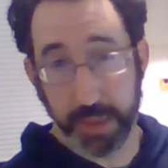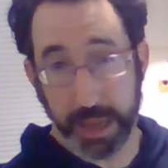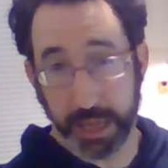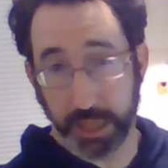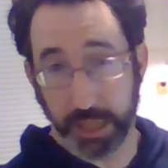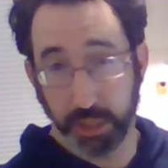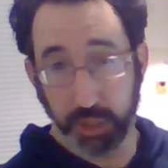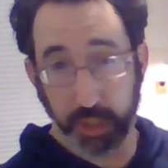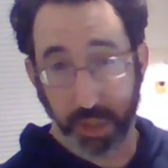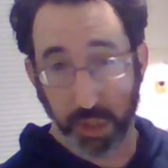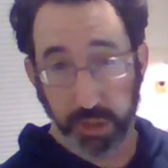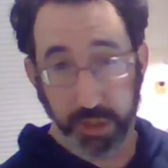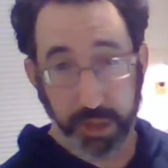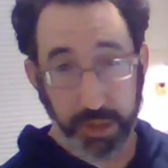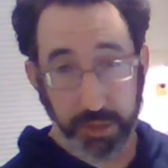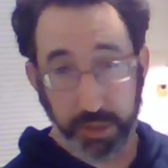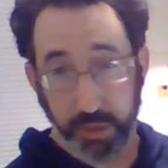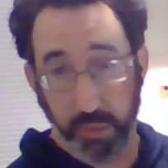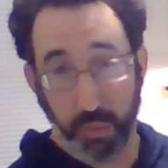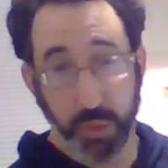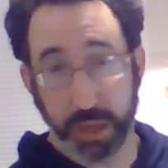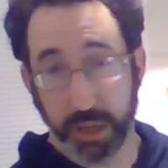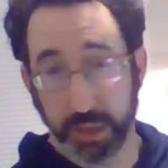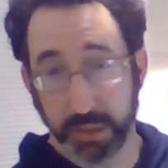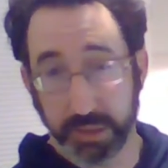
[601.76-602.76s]
make sure
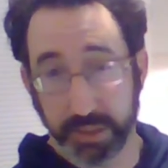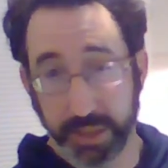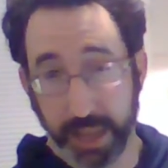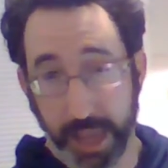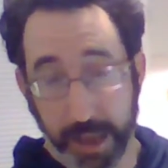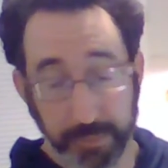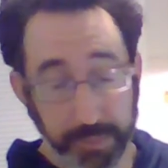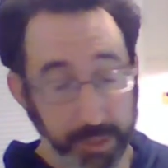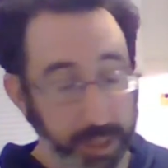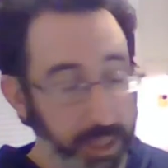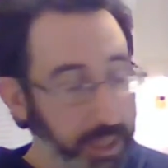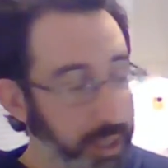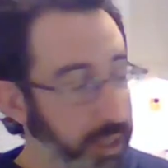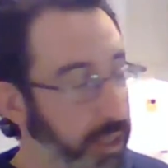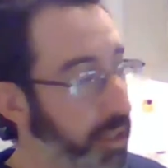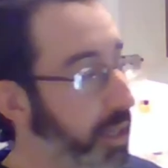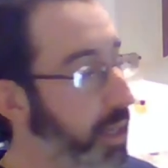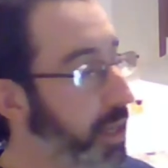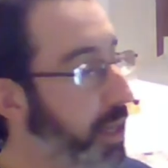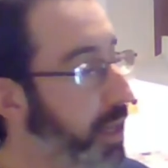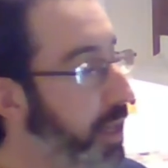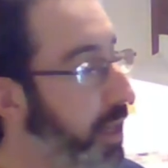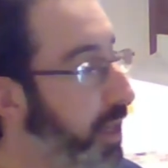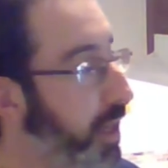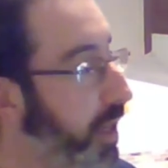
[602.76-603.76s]
nothing weird's happening,
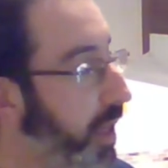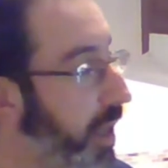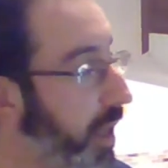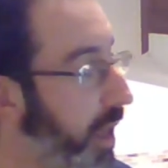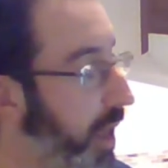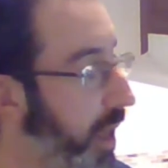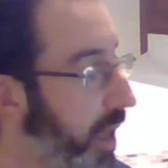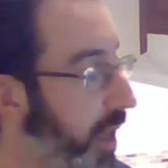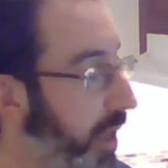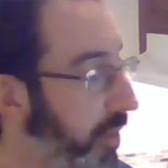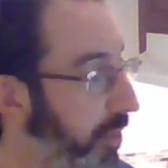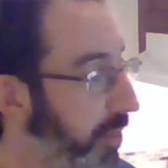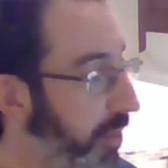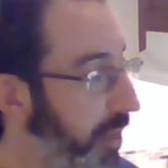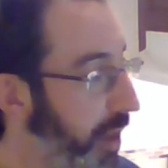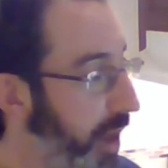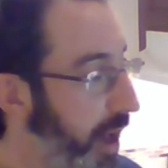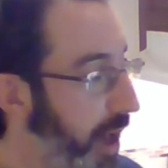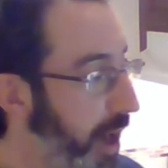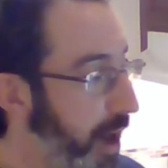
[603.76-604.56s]
and